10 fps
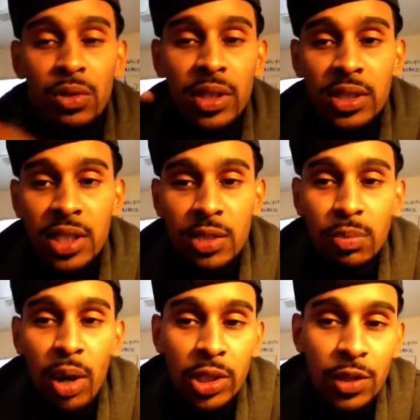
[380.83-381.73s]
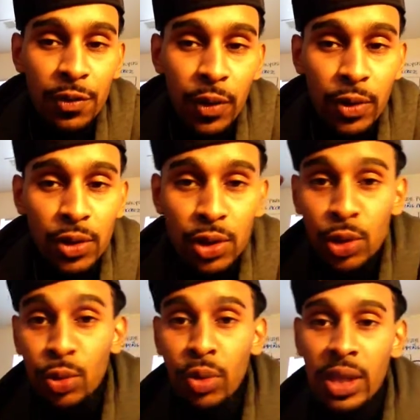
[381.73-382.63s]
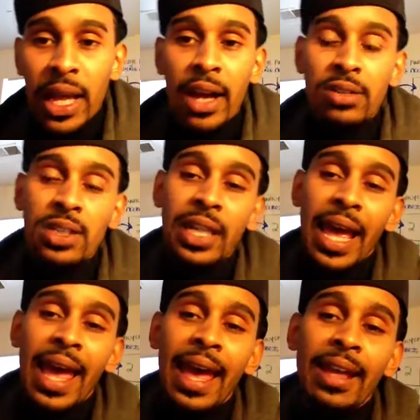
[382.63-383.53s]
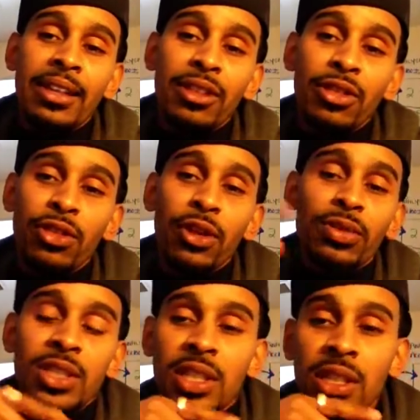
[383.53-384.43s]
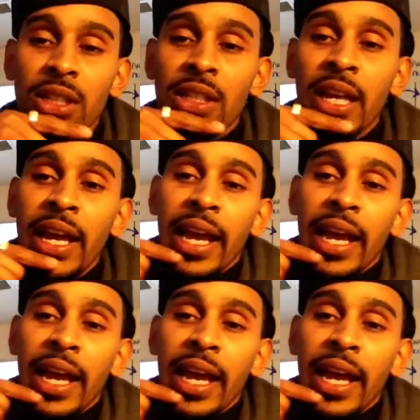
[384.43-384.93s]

This is March 1st, 2013,